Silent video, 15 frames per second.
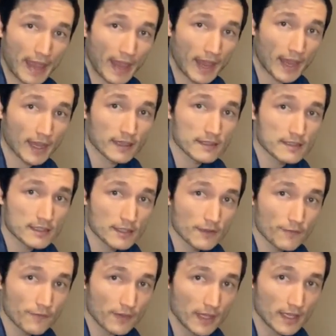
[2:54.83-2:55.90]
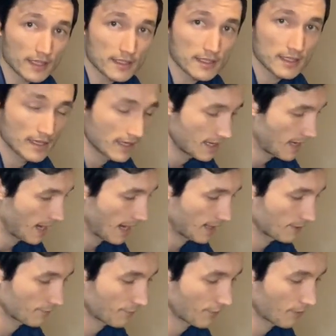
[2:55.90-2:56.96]
hands to feet,
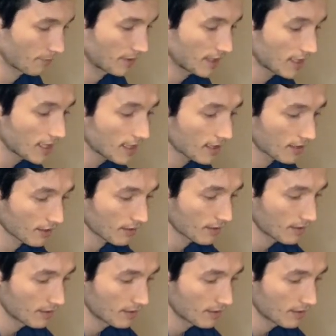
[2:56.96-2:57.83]
and from here,